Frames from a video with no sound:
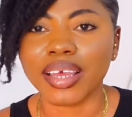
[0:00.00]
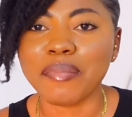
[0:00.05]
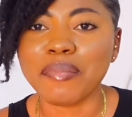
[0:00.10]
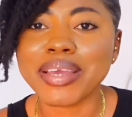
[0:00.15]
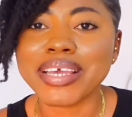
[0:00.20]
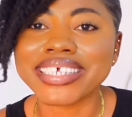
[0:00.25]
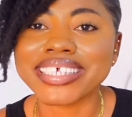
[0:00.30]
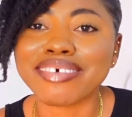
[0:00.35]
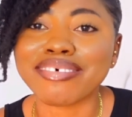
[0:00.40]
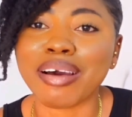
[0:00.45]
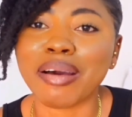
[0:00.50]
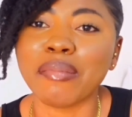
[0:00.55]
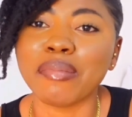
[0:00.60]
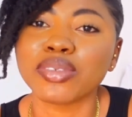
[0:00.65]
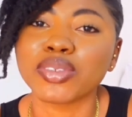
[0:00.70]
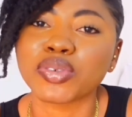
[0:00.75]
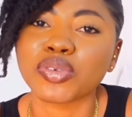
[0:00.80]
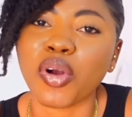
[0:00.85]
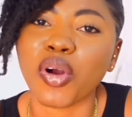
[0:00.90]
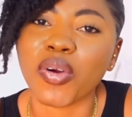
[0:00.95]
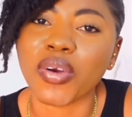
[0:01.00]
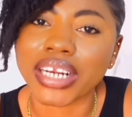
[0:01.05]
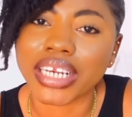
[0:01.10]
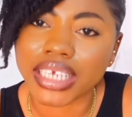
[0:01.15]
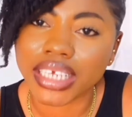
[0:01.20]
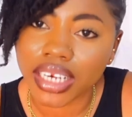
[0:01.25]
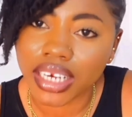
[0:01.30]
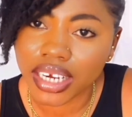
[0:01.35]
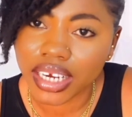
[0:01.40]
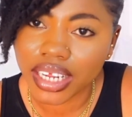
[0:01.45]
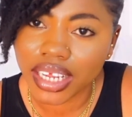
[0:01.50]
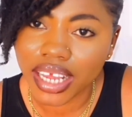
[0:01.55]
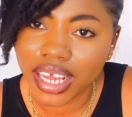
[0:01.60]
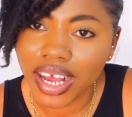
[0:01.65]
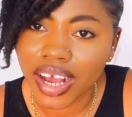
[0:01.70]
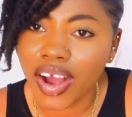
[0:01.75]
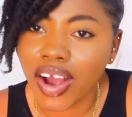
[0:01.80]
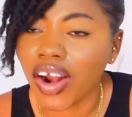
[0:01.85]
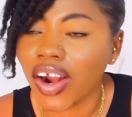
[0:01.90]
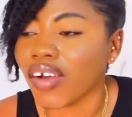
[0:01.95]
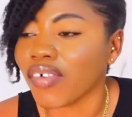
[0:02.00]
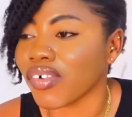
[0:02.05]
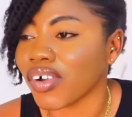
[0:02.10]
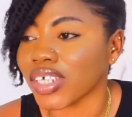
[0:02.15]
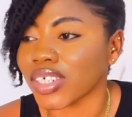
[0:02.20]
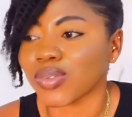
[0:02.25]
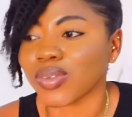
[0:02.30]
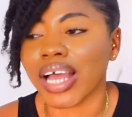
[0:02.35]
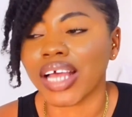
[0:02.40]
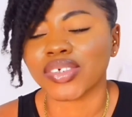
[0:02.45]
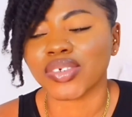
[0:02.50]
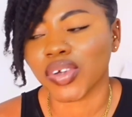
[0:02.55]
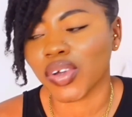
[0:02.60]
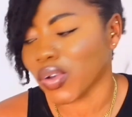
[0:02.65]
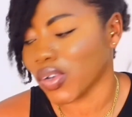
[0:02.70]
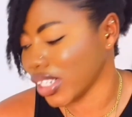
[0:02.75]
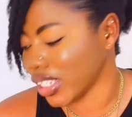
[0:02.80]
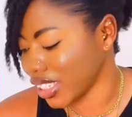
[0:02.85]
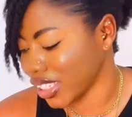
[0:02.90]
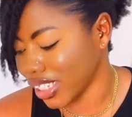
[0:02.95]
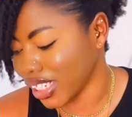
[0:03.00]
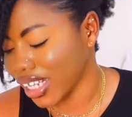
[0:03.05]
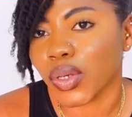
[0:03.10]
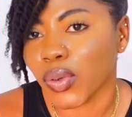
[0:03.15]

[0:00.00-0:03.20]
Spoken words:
Me, if I'm struggling, all of us are struggling.